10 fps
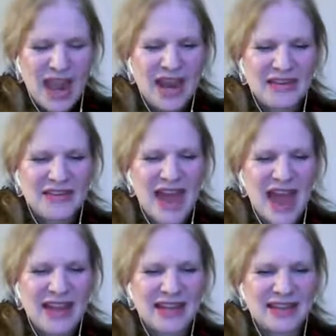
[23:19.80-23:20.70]
is
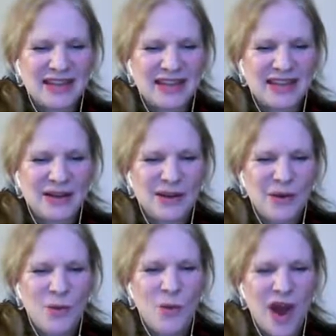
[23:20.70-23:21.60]
that
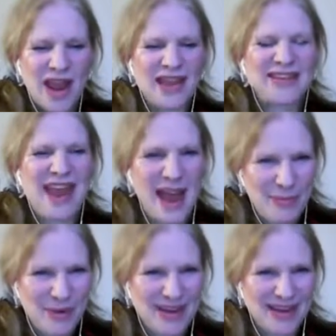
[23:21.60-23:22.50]
what has
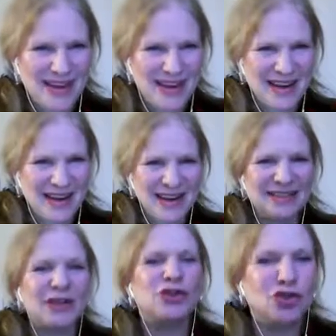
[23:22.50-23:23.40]
happened
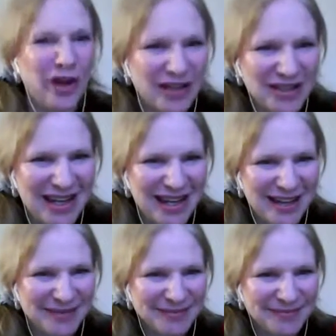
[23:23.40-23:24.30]
is a tragedy,
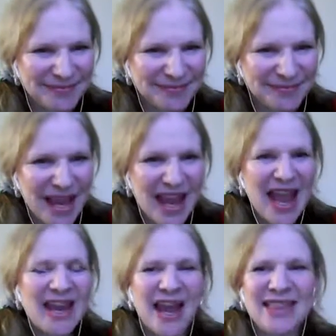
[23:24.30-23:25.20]

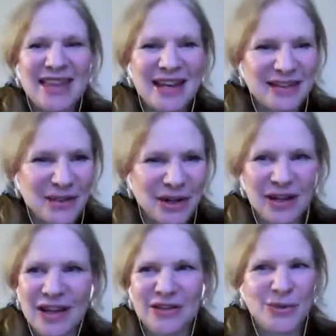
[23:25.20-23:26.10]
and I think is going to
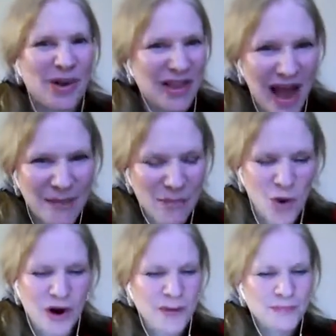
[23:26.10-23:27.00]
lead to a lot
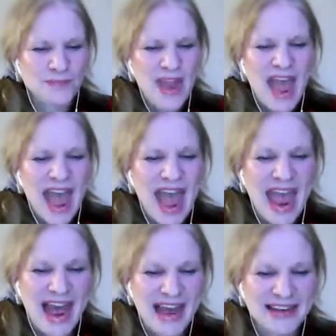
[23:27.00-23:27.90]
more.
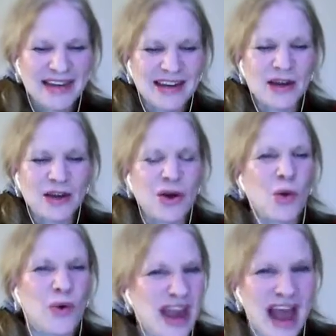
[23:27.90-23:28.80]
And, you know,
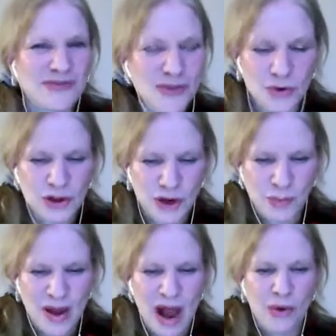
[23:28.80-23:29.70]
we have nuclear
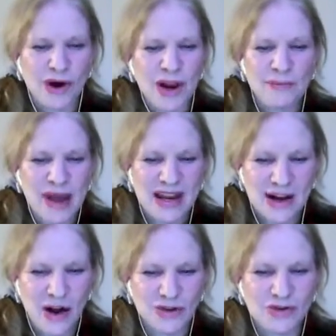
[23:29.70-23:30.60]
power in many
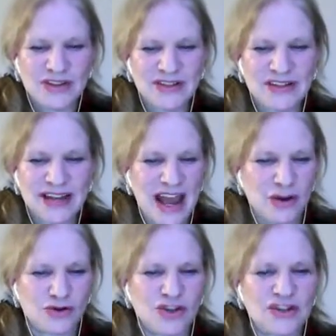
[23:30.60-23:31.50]
countries. It's an
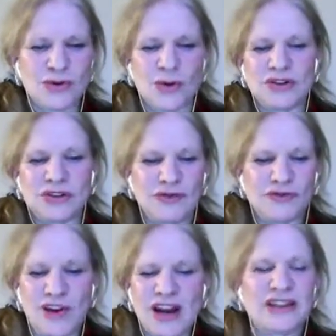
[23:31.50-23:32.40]
energy source,
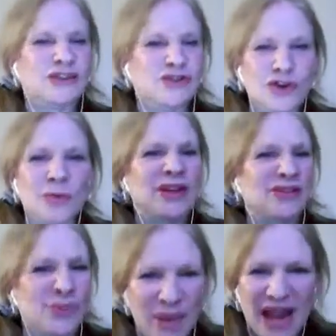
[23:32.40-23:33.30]
France and Germany and
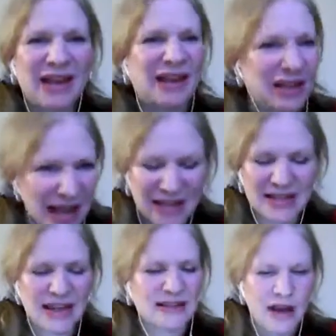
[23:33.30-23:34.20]
Japan and the United
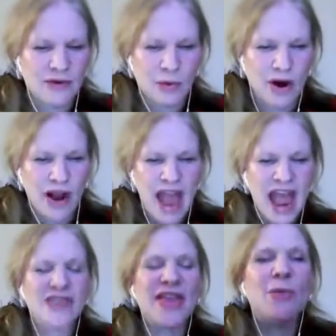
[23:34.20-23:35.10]
States, everywhere.
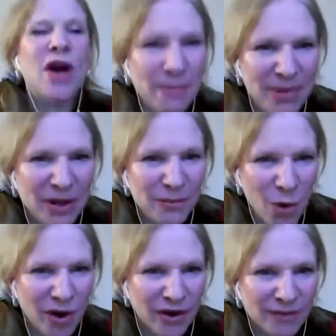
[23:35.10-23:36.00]
And they want to build
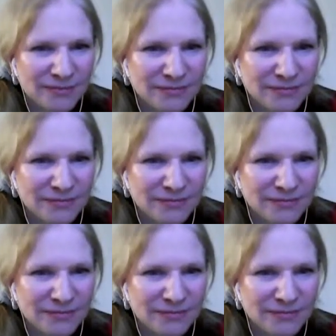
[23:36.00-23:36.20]
more.